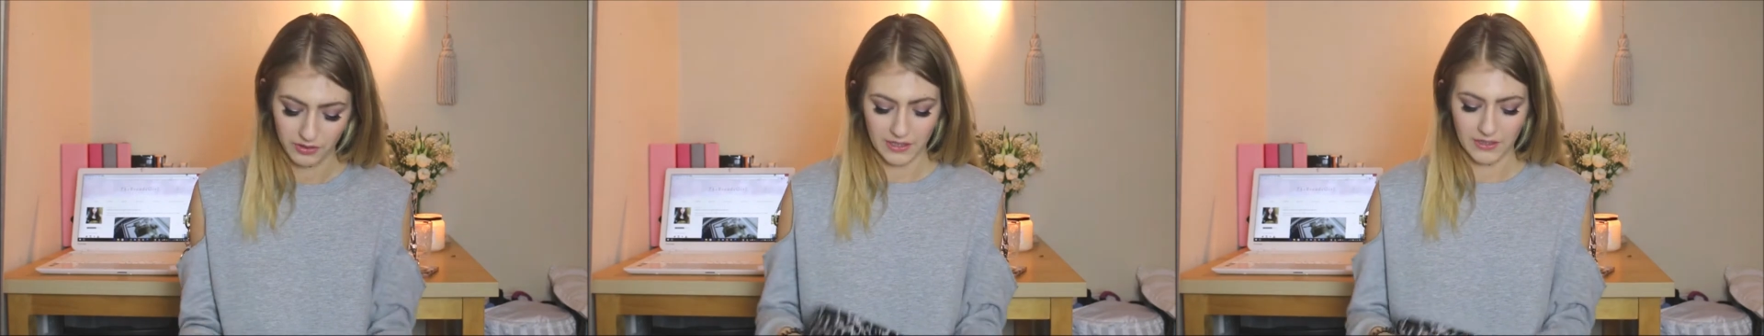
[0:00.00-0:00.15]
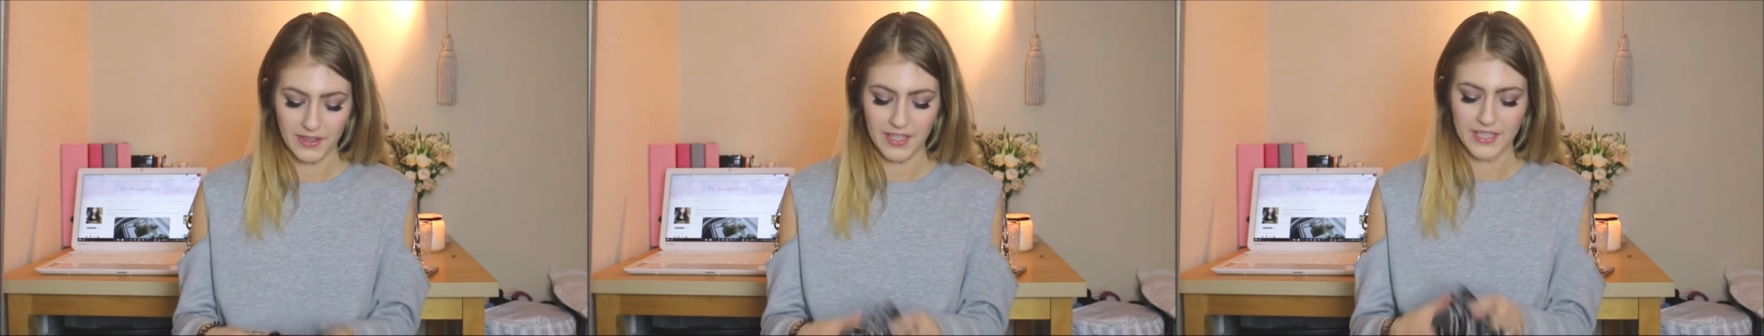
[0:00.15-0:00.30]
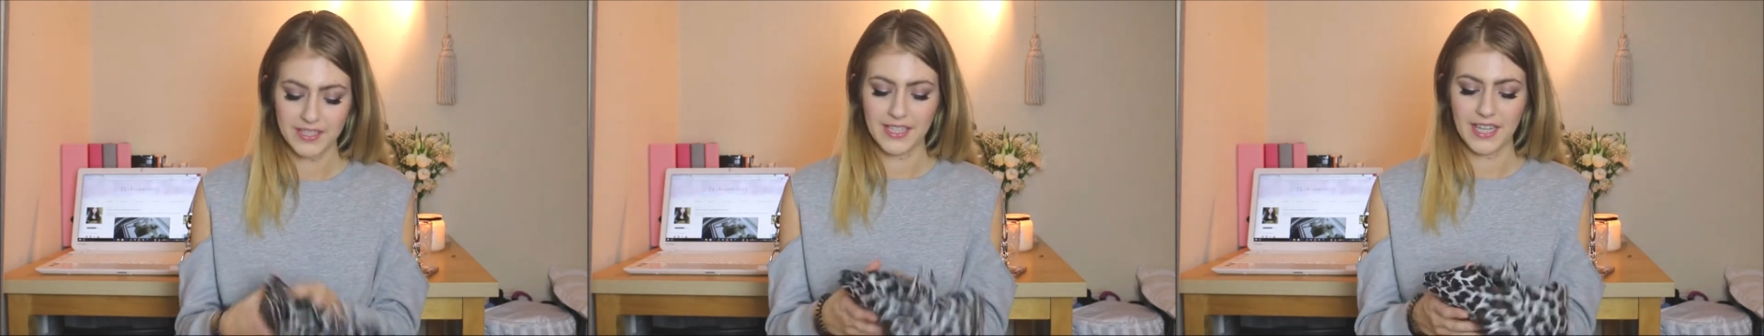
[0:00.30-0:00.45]

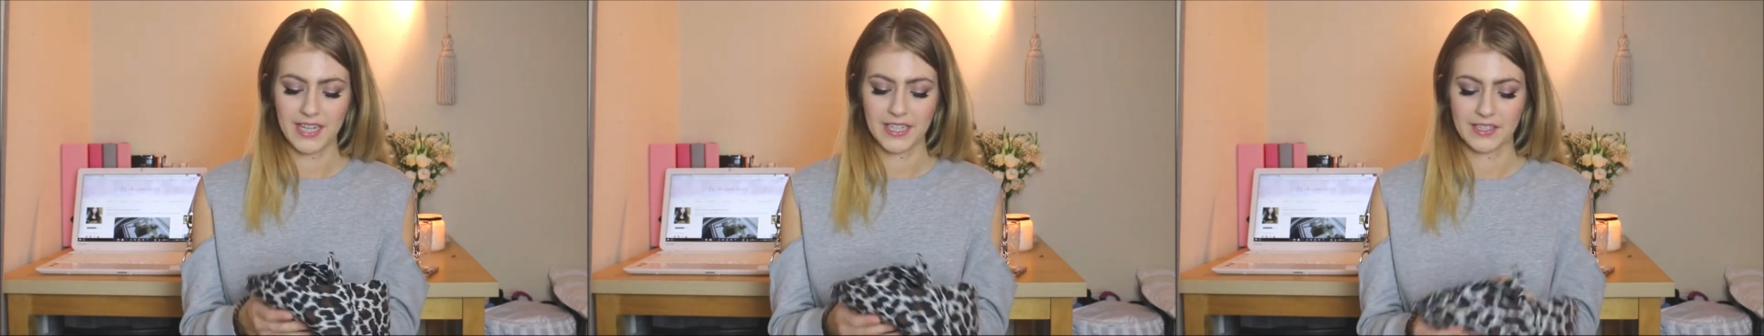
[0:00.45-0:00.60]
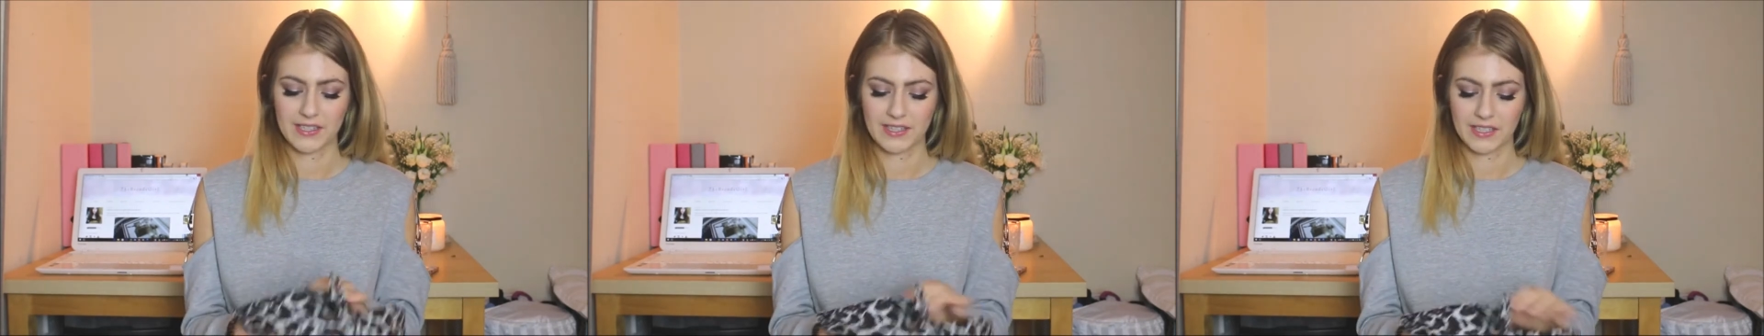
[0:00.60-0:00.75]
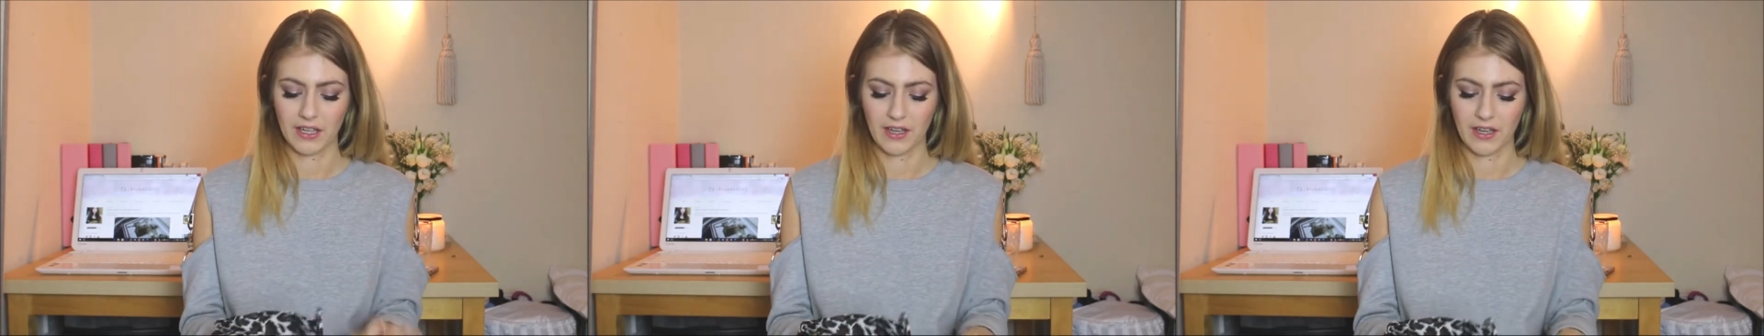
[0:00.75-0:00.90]
So this
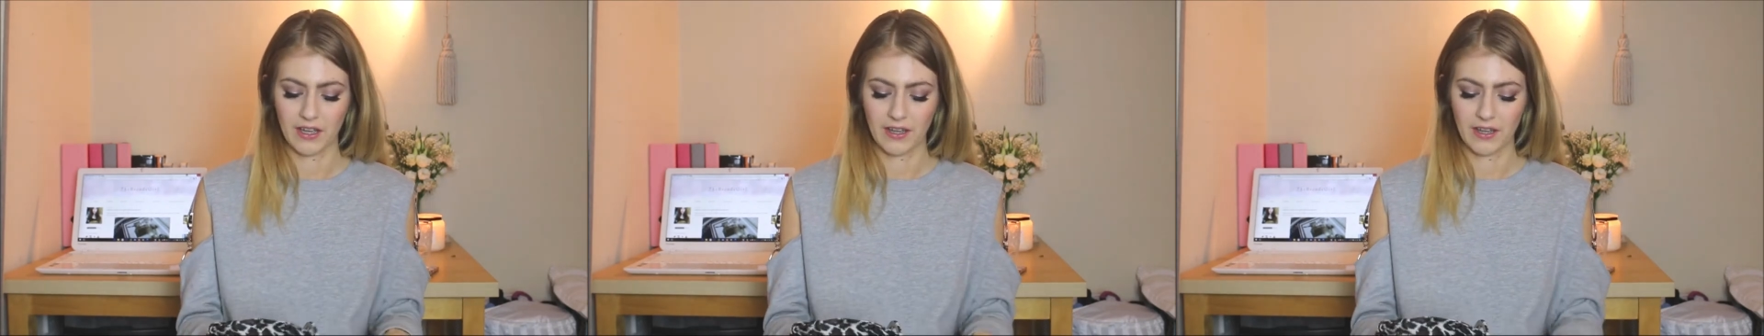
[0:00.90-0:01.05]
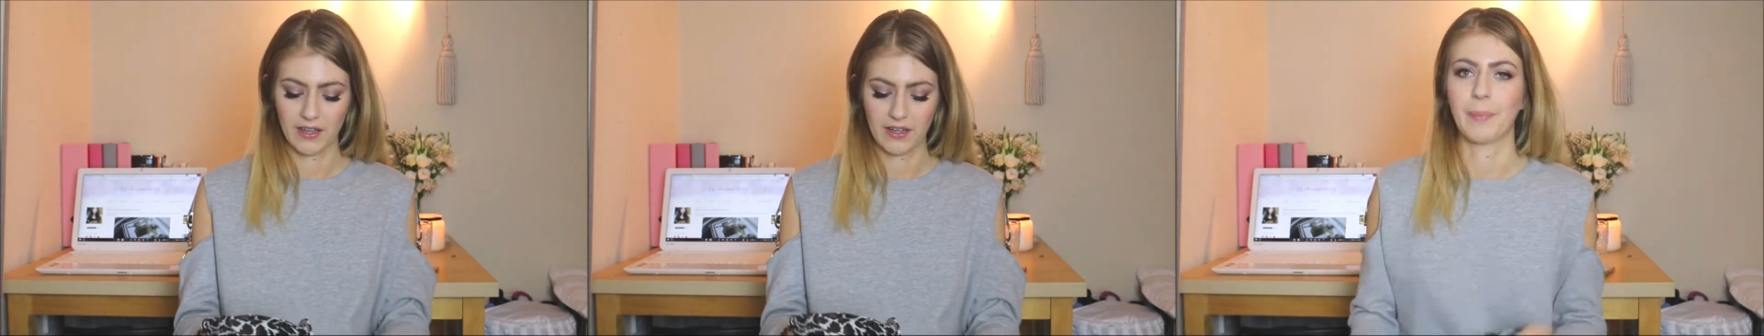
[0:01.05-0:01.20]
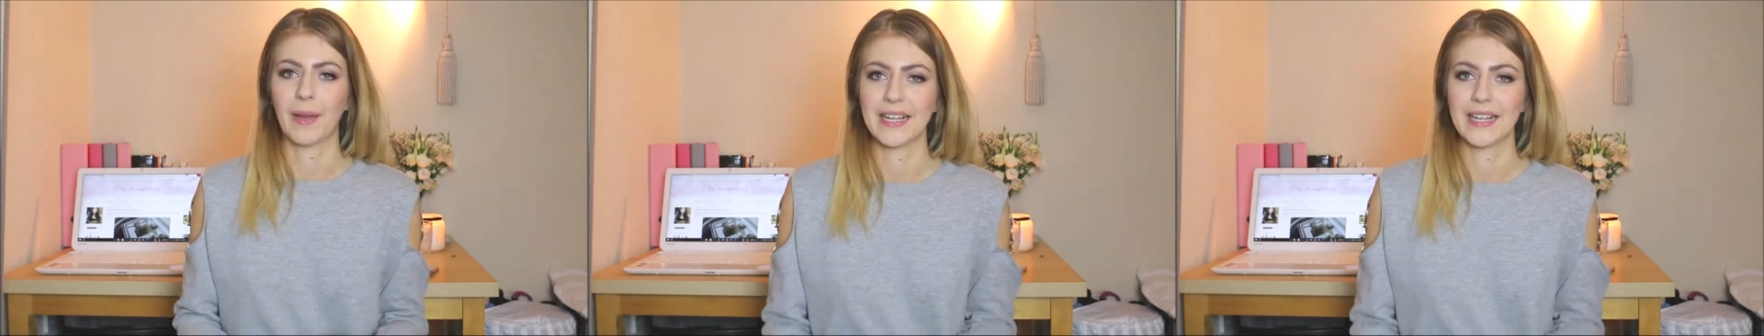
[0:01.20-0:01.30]
next skirt,